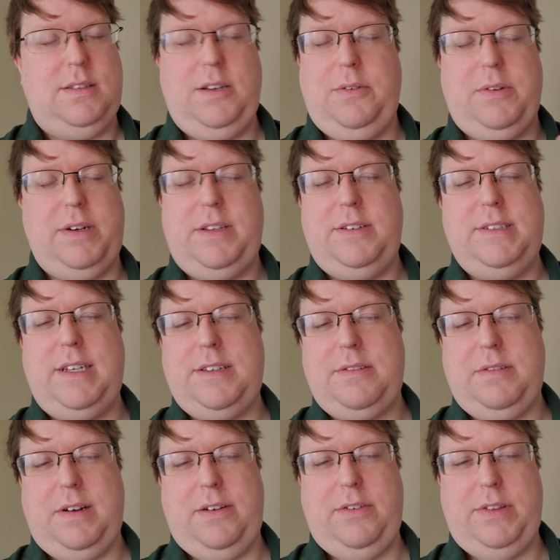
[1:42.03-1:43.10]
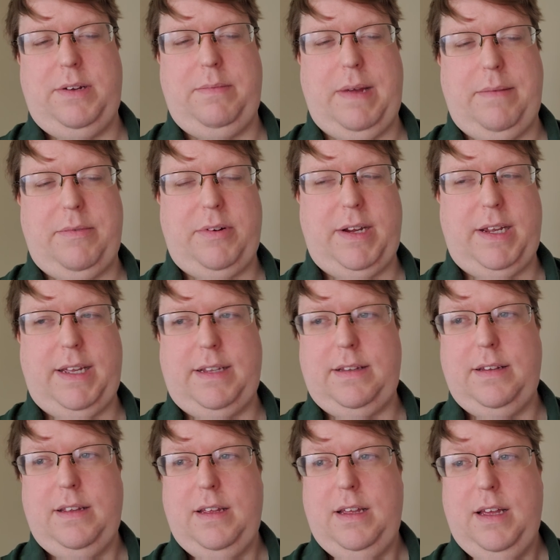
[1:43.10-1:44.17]
Don't worry, there's nothing wrong with your memory, and
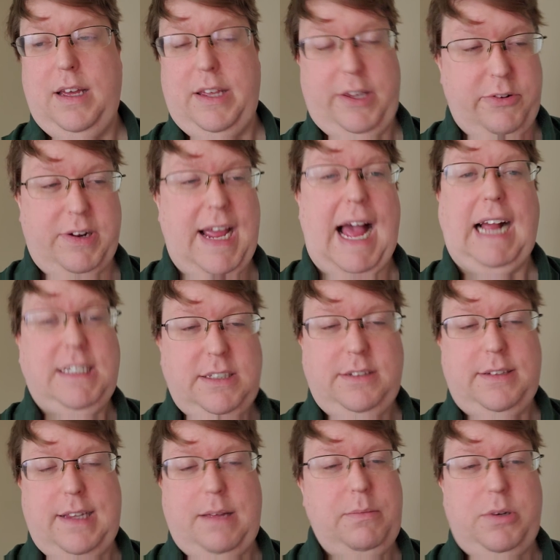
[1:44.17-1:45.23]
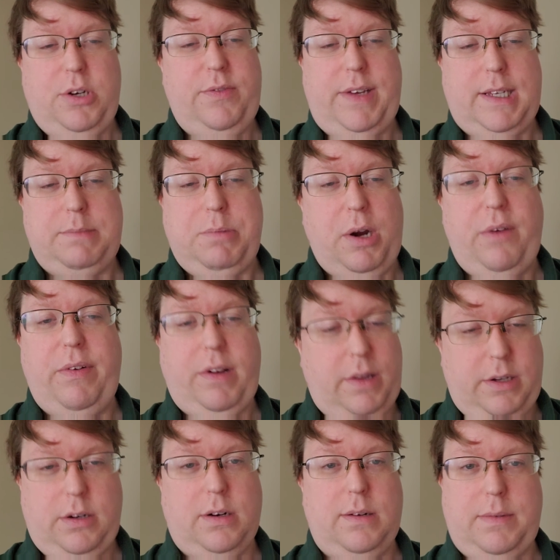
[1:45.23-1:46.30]
your reaction to that movie is
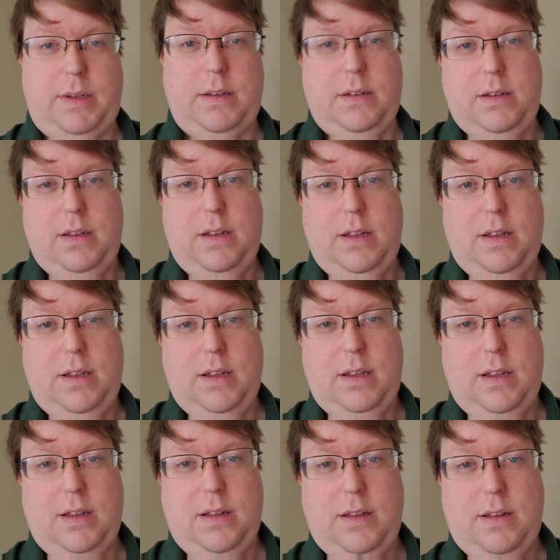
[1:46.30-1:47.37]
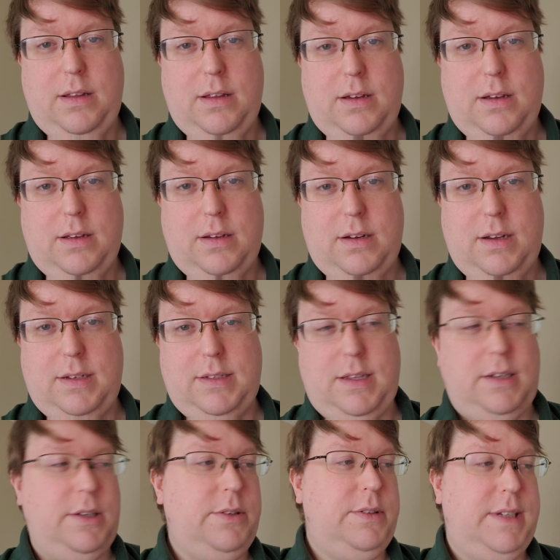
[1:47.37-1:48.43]
perfectly normal. Because
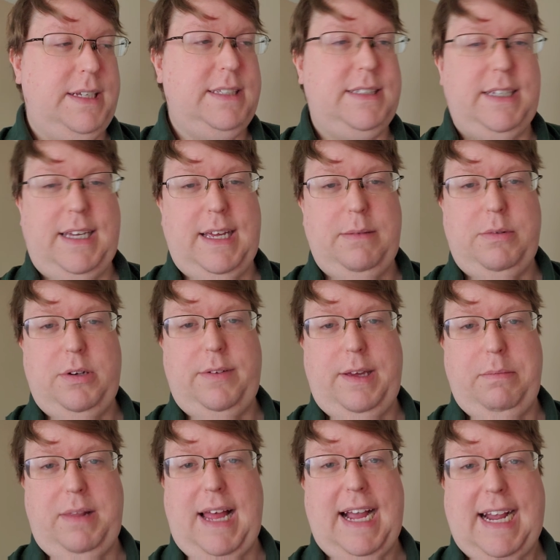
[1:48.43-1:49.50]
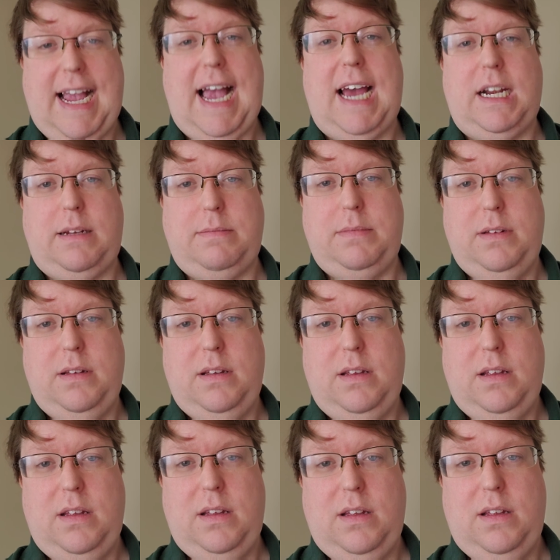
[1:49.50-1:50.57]
the new DC hit movie, Black Adam,
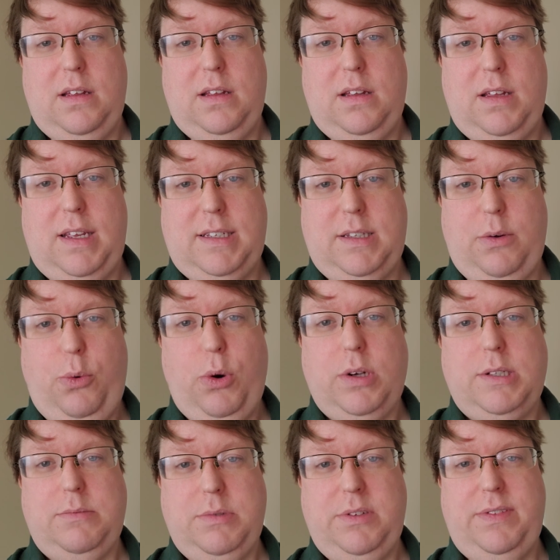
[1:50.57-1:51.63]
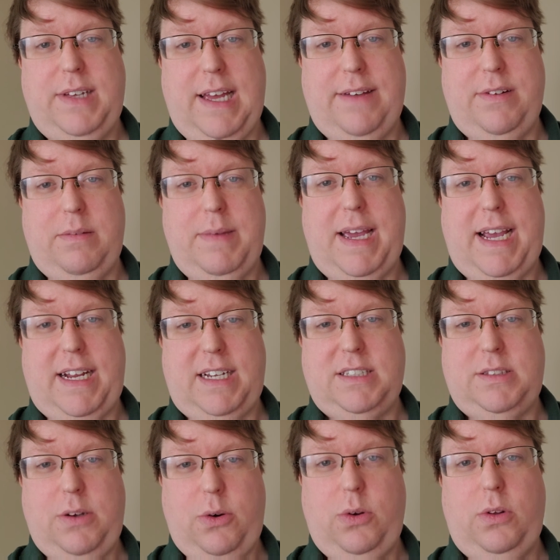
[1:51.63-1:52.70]
is the worst movie ever made.
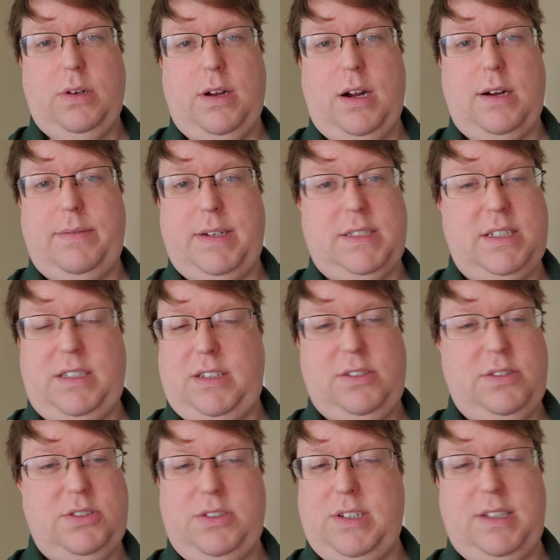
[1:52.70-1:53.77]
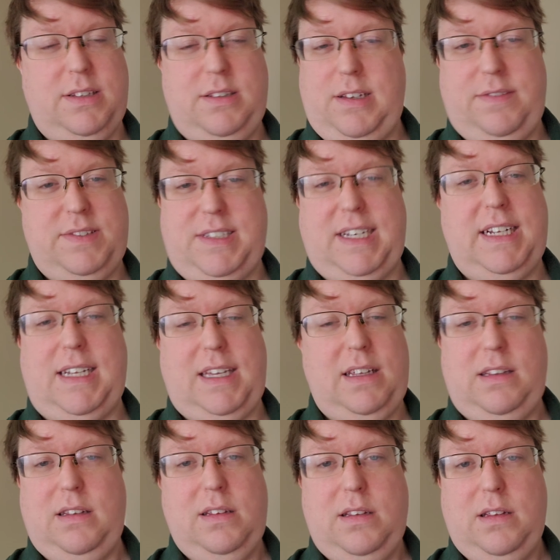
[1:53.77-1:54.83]
It's total garbage, and you shouldn't have seen it
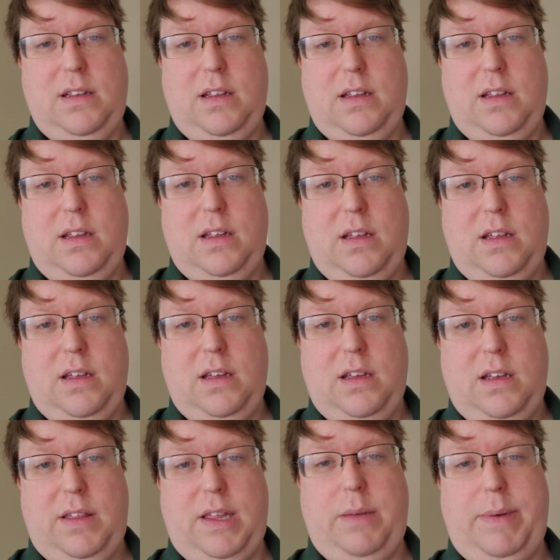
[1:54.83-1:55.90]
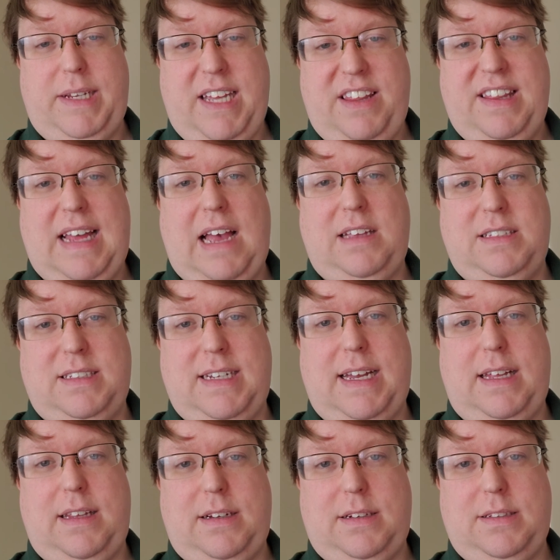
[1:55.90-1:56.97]
that'll be
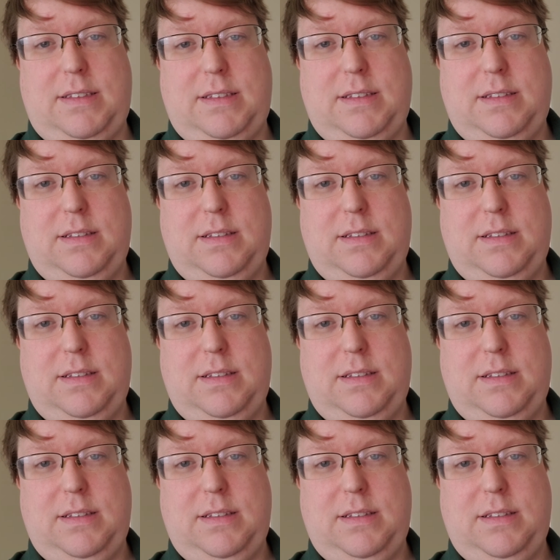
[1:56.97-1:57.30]
$10,000.